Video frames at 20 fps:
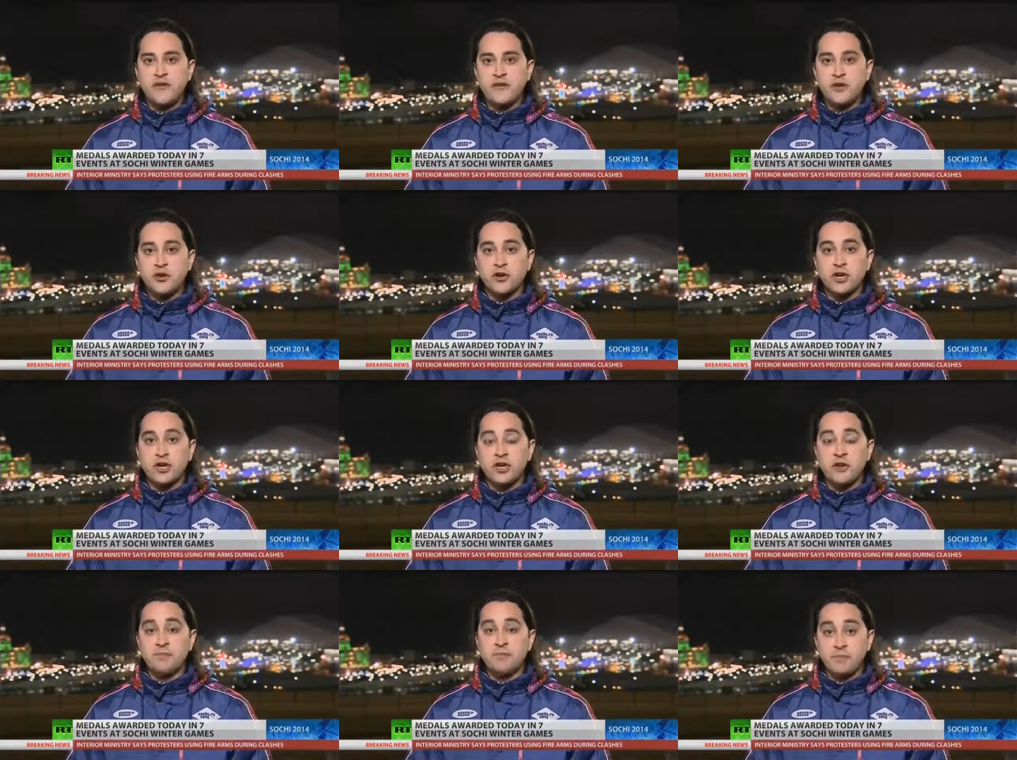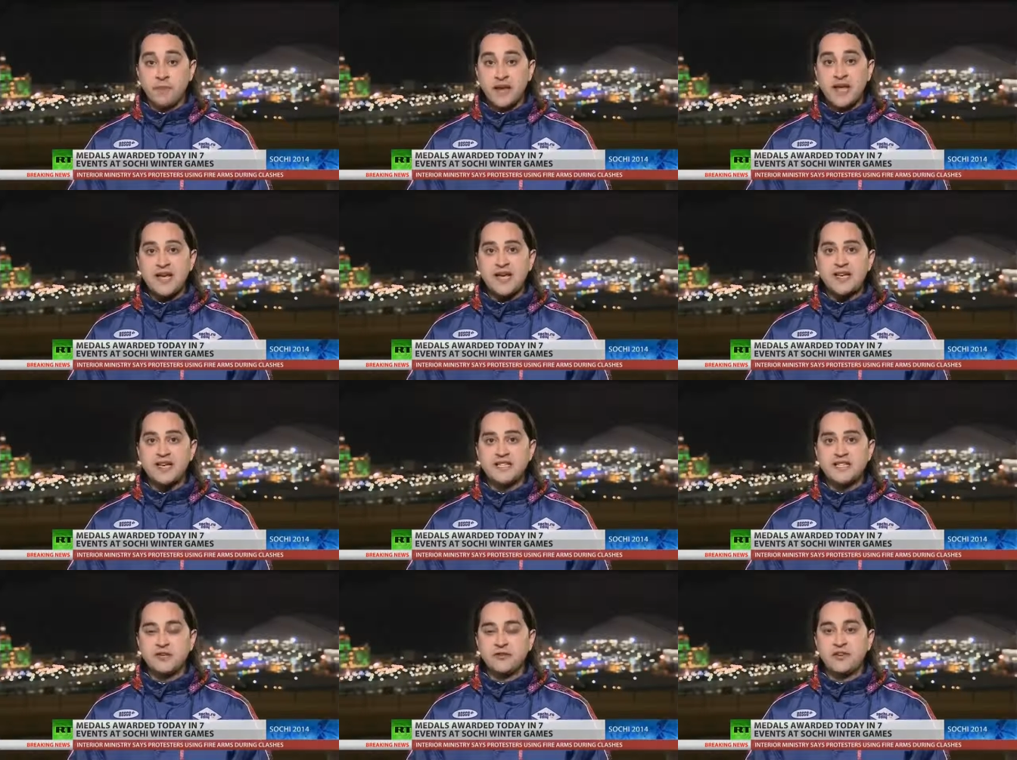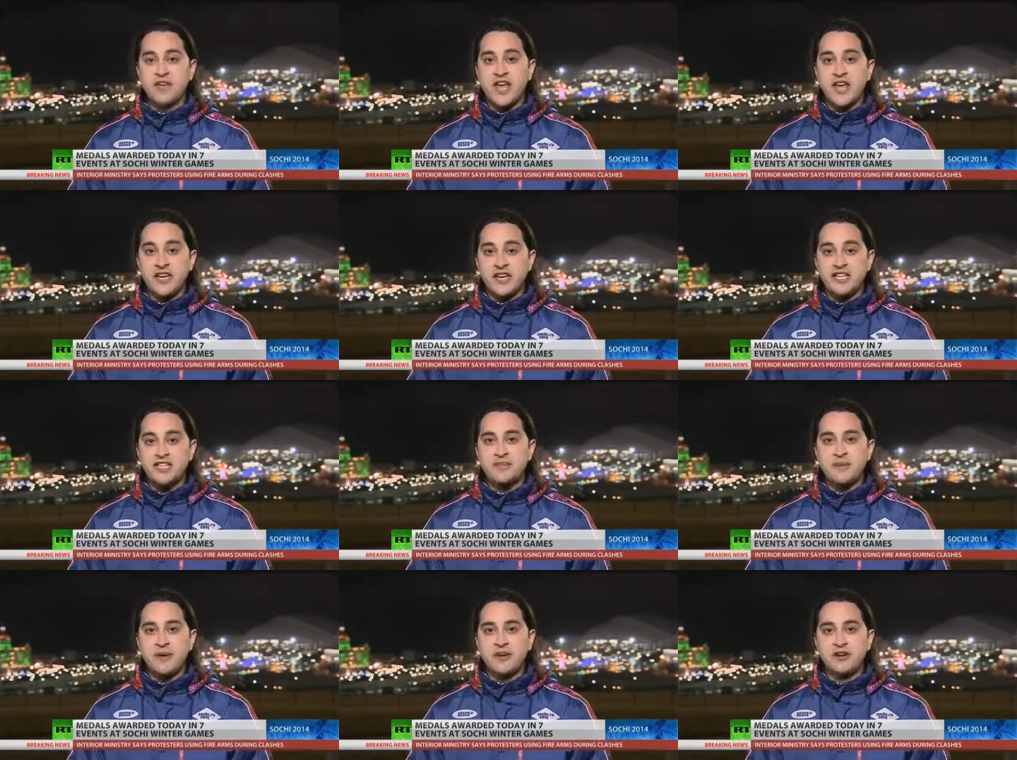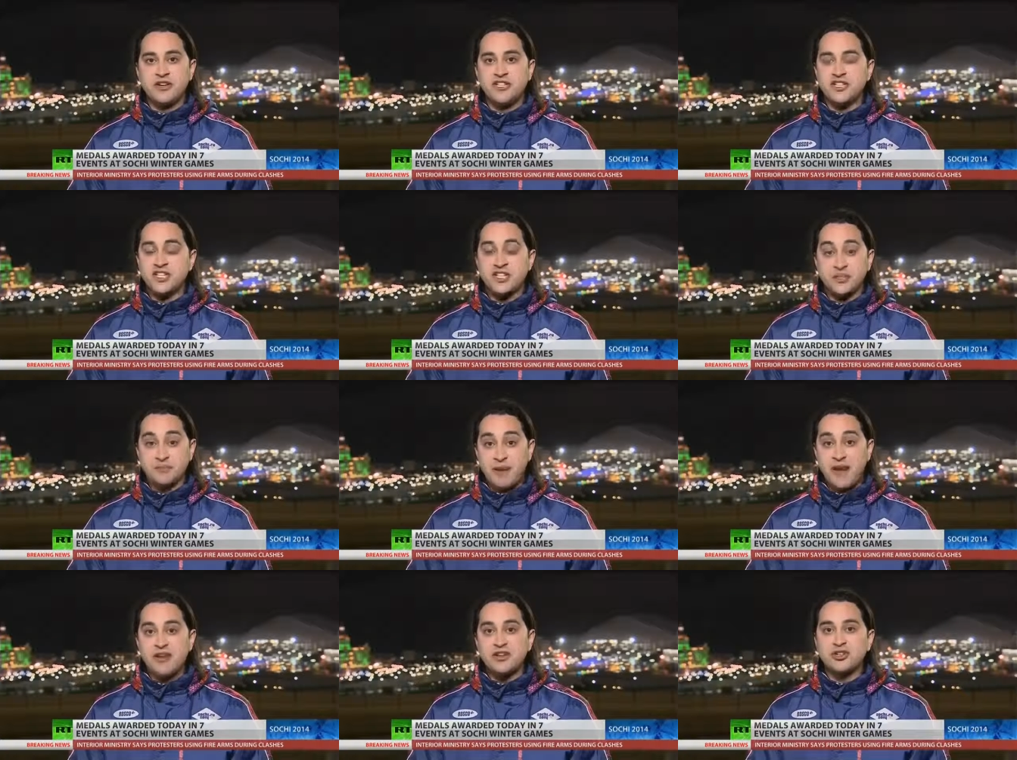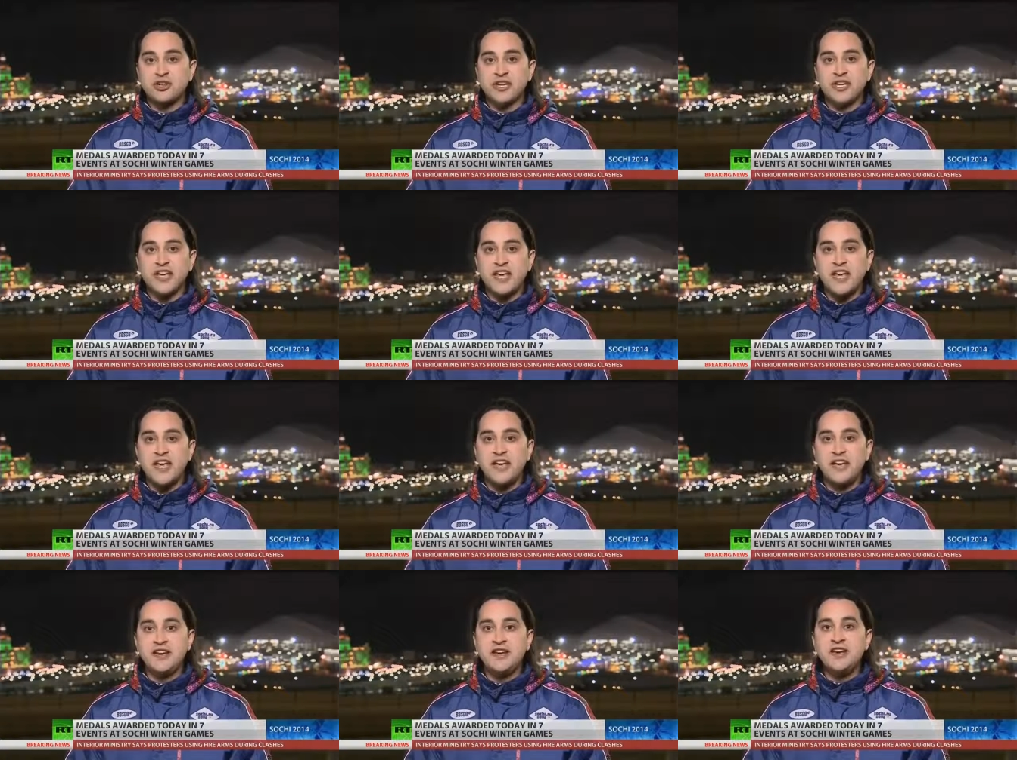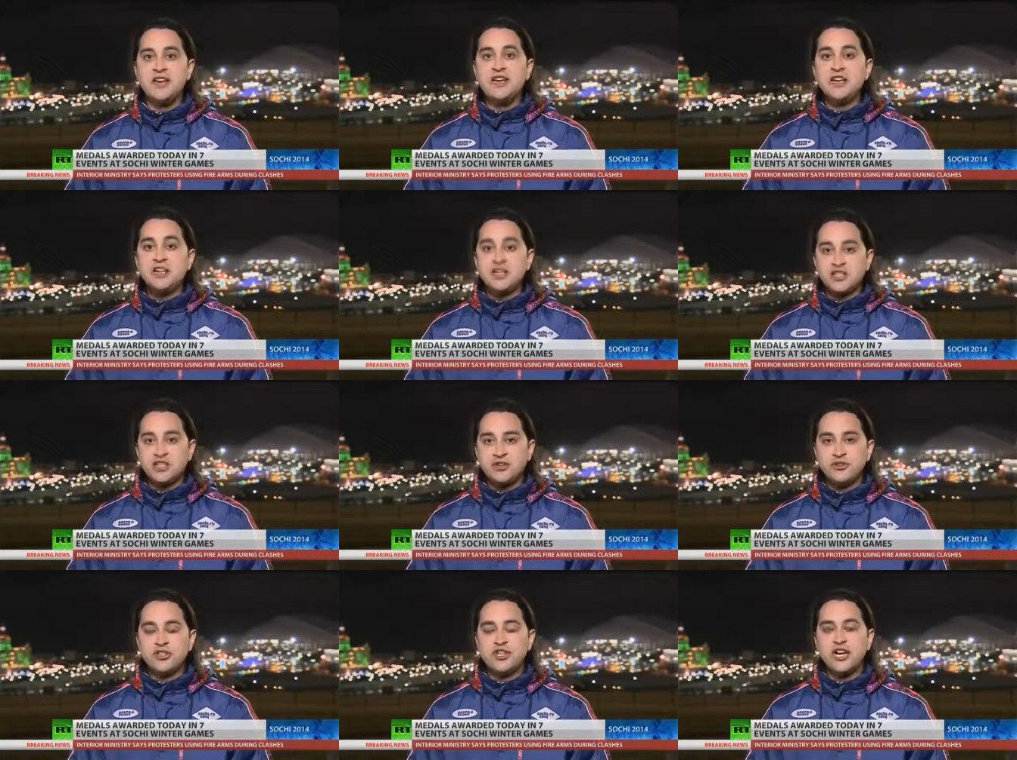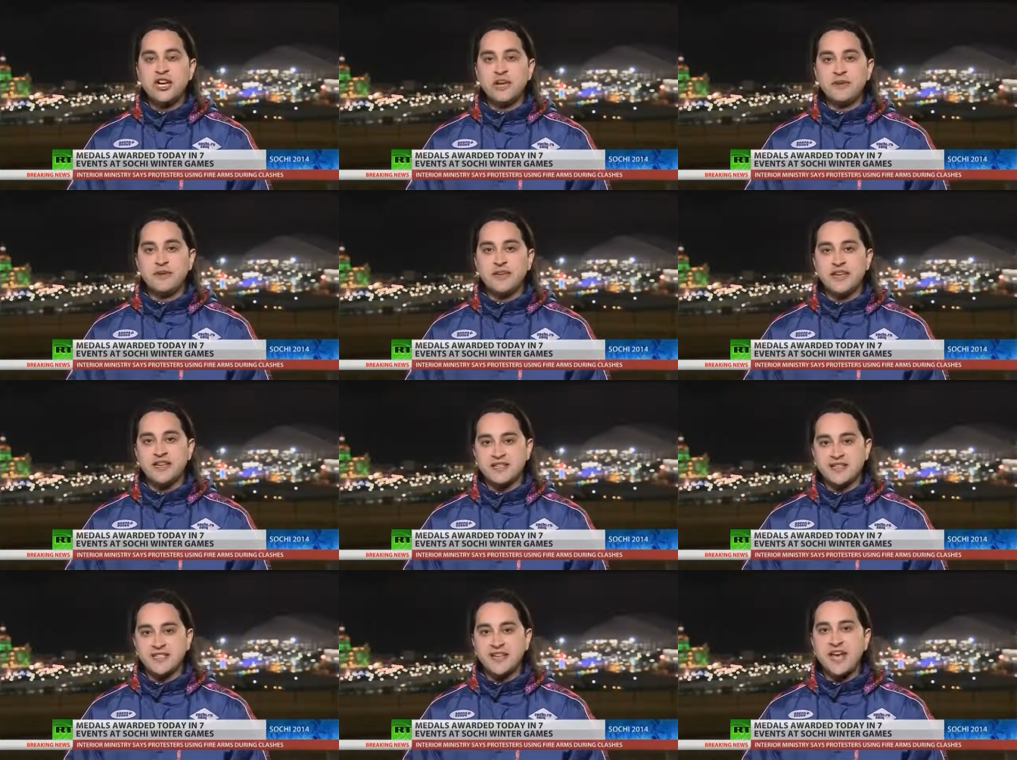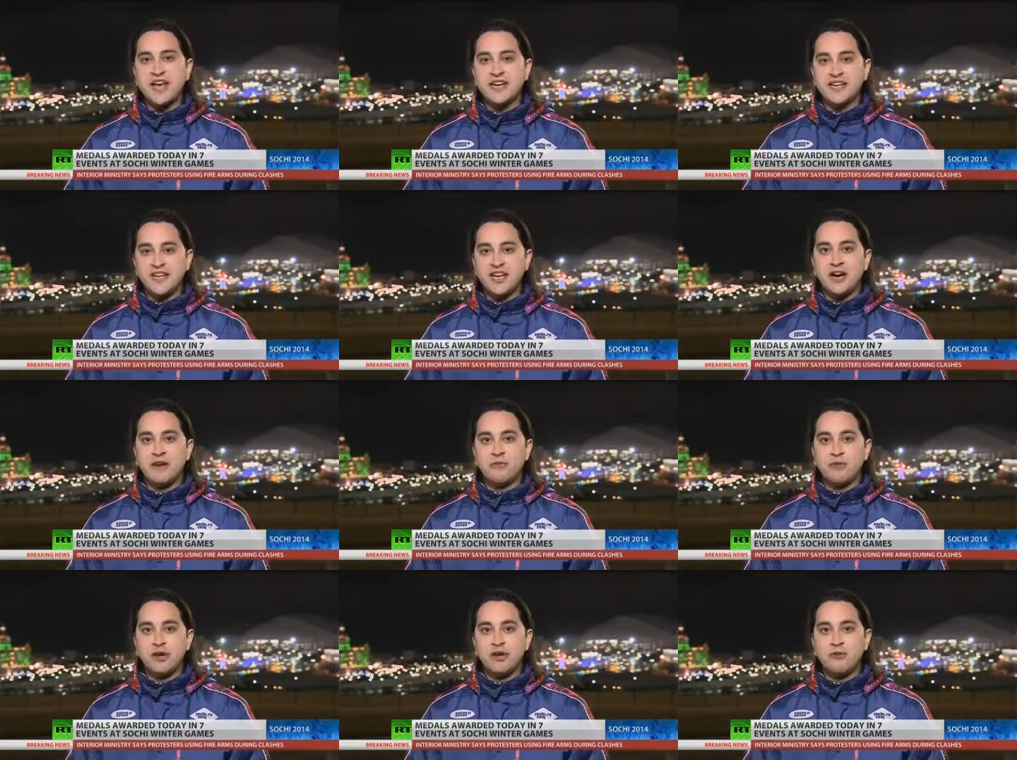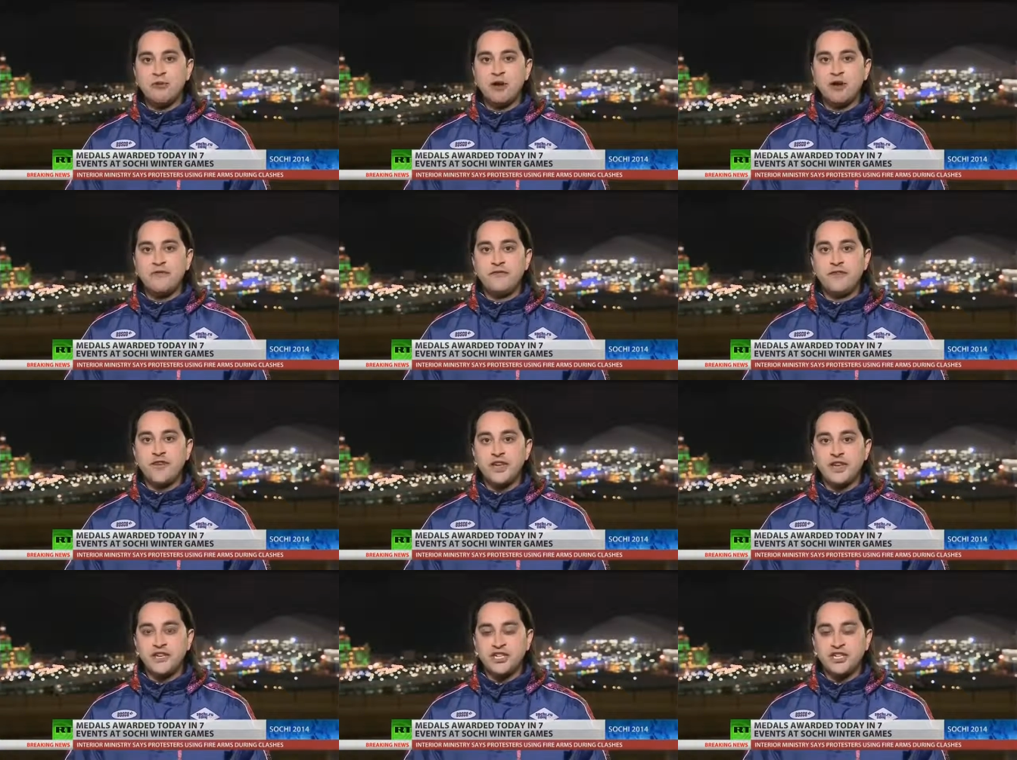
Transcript: They've got a lot of players who've gained experience, such as Patrick Kane, two-time Stanley Cup winner with